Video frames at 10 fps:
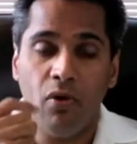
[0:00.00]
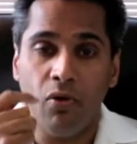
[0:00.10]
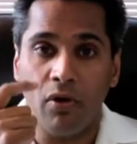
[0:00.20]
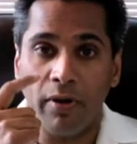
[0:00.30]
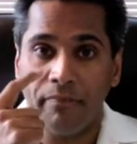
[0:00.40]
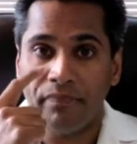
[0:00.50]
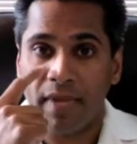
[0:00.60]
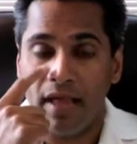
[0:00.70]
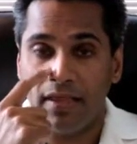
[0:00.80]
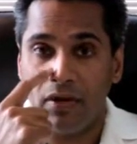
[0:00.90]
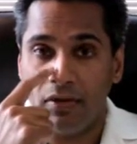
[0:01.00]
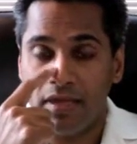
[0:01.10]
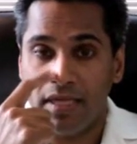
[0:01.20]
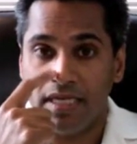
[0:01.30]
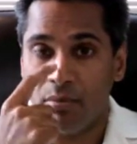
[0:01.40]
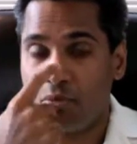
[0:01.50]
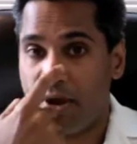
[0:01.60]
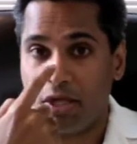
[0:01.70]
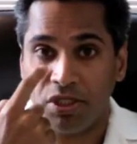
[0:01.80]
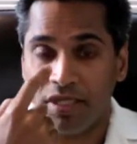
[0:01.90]
or a little
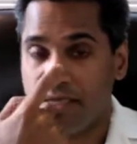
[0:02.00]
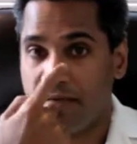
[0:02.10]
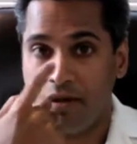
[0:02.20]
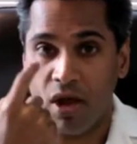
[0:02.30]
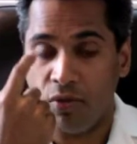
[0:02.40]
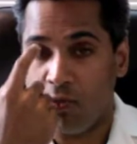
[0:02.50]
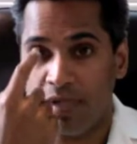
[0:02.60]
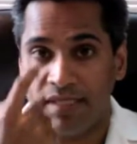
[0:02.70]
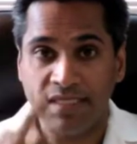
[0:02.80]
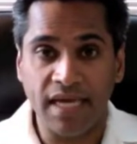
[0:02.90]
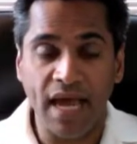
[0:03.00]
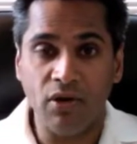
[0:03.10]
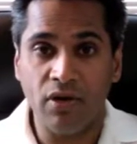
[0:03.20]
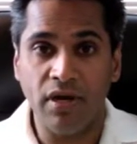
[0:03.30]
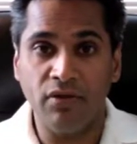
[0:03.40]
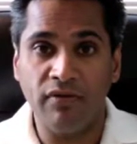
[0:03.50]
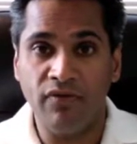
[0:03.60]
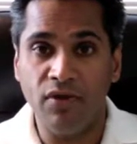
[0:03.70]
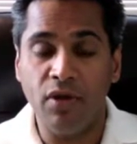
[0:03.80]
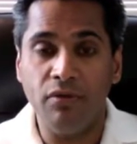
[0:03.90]
depression on one side or another of
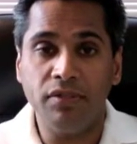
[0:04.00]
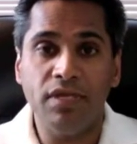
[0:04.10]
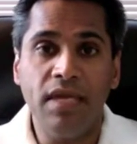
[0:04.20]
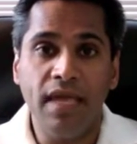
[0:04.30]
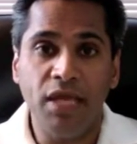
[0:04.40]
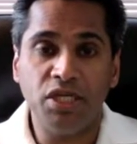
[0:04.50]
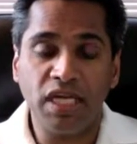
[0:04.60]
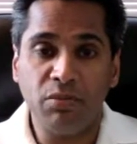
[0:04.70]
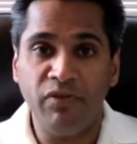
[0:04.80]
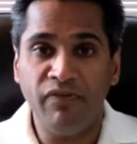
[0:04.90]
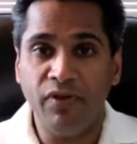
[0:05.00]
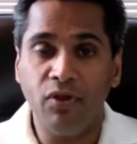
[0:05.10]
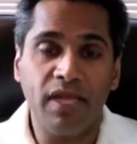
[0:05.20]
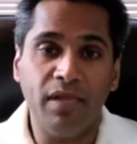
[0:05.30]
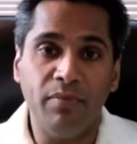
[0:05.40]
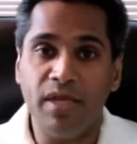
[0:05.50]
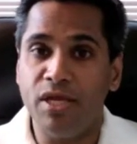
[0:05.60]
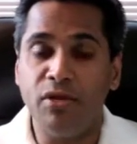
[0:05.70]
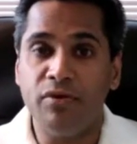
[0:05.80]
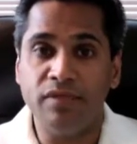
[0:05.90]
the nose. Injectable filler can be
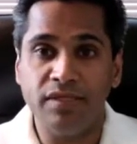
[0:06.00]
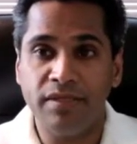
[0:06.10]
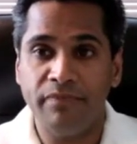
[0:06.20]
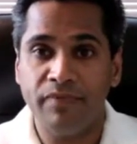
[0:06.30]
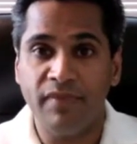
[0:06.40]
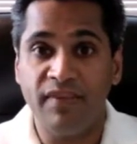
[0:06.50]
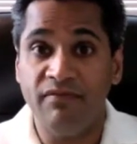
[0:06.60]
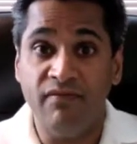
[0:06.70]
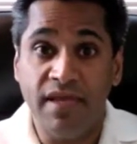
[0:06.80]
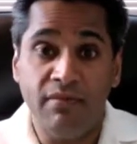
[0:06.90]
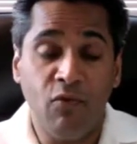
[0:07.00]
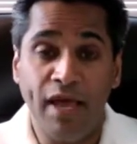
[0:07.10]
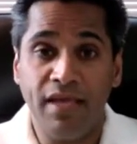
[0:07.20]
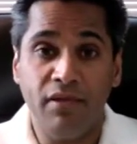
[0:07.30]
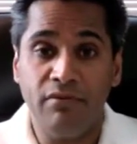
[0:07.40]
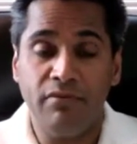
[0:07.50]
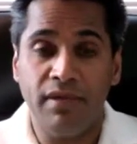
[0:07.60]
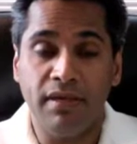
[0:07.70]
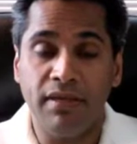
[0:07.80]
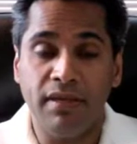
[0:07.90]
used in
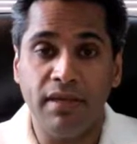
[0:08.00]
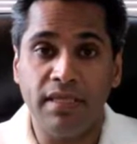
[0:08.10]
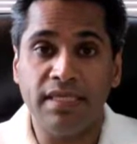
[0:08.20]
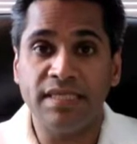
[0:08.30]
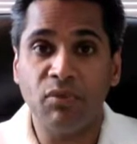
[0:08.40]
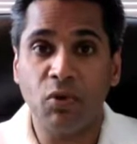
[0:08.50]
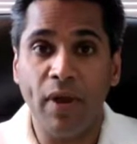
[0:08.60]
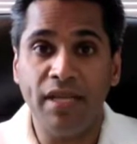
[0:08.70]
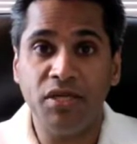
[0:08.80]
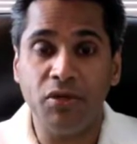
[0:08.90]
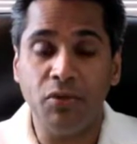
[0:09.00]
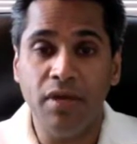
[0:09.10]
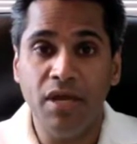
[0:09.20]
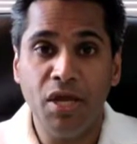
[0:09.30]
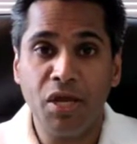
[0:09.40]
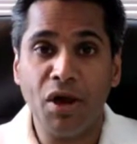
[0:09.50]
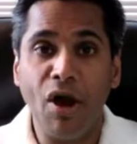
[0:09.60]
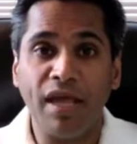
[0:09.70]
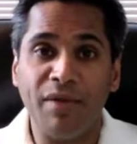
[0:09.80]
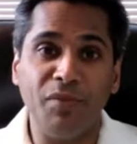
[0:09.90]
a similar way to
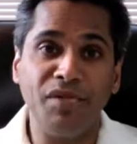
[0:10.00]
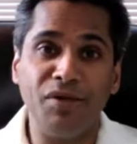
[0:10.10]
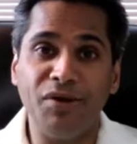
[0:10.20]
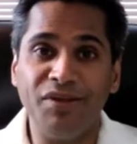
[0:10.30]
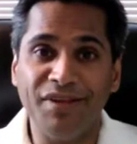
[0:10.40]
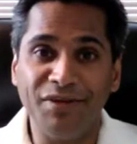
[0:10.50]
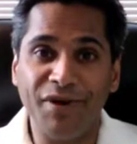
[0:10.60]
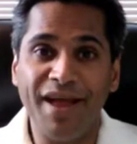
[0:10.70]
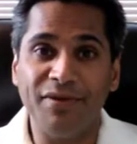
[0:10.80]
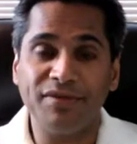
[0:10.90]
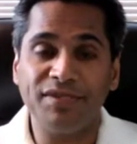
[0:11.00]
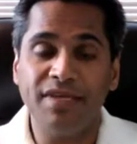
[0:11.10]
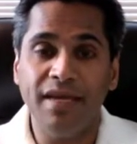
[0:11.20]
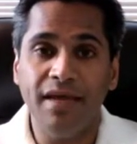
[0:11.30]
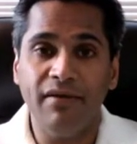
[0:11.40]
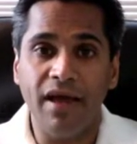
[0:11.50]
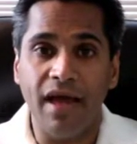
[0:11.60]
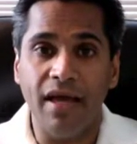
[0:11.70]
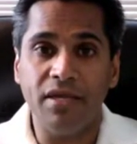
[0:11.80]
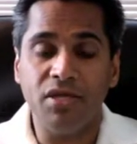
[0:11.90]
caulking material in your house
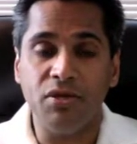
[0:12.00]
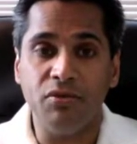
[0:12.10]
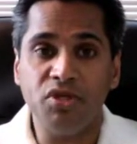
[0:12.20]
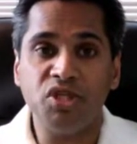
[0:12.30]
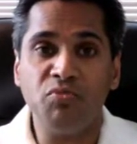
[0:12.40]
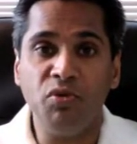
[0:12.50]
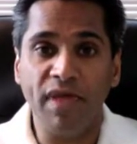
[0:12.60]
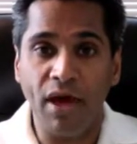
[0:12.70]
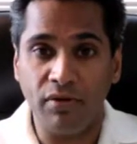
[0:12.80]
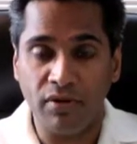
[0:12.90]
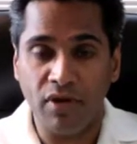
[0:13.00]
to smooth out